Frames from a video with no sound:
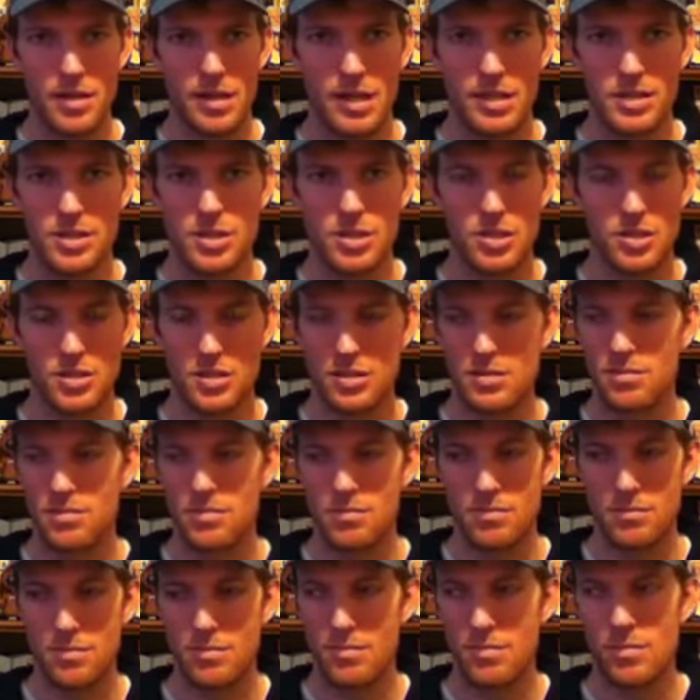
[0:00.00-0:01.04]
That's just
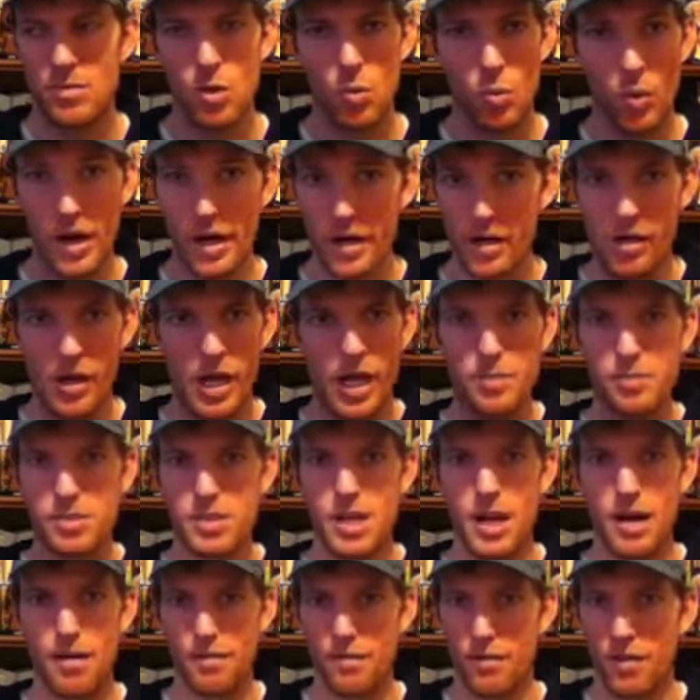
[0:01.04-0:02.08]
way to go
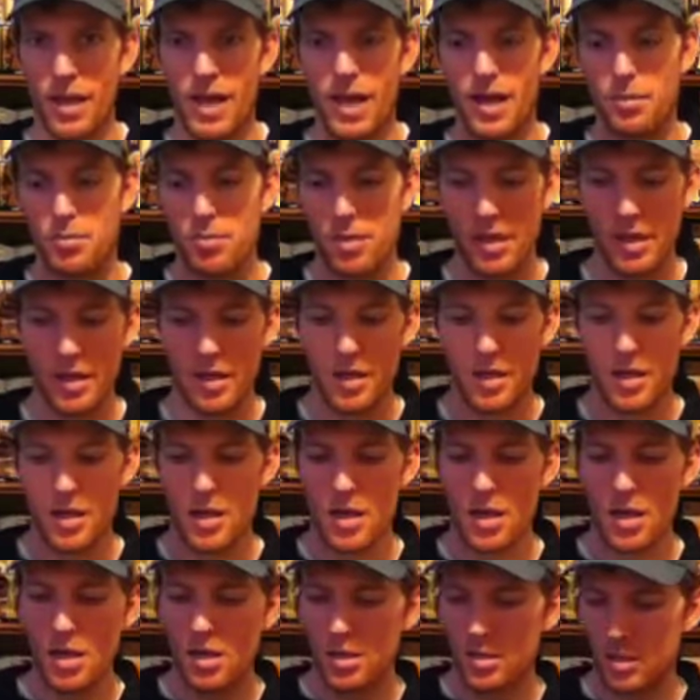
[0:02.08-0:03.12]
GameStop for that. But
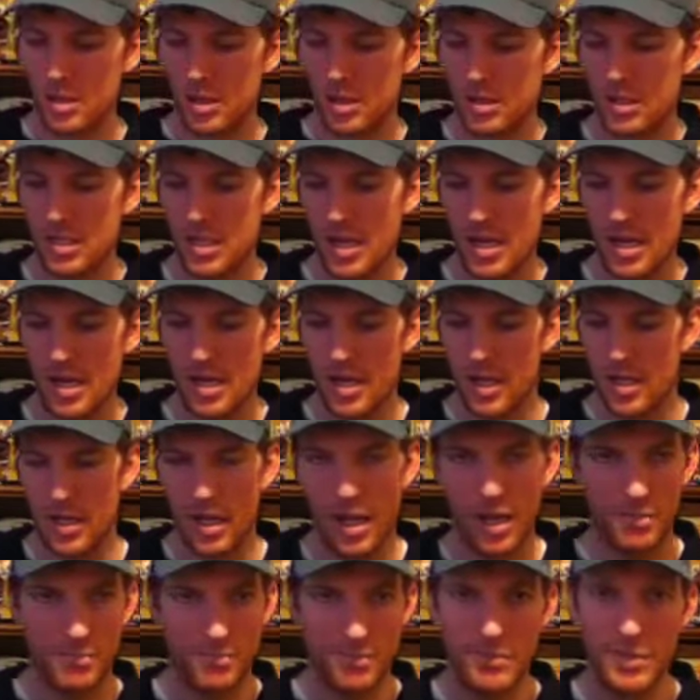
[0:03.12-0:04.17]
just, you
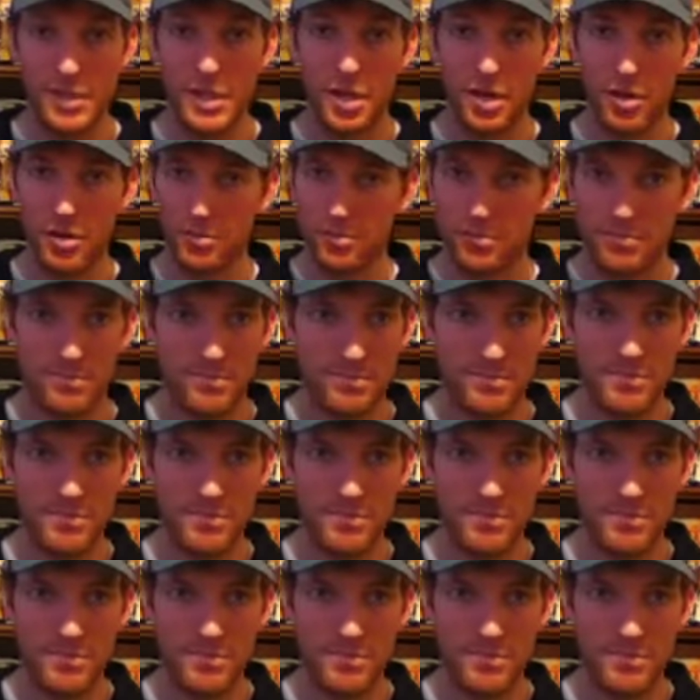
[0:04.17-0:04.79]
know,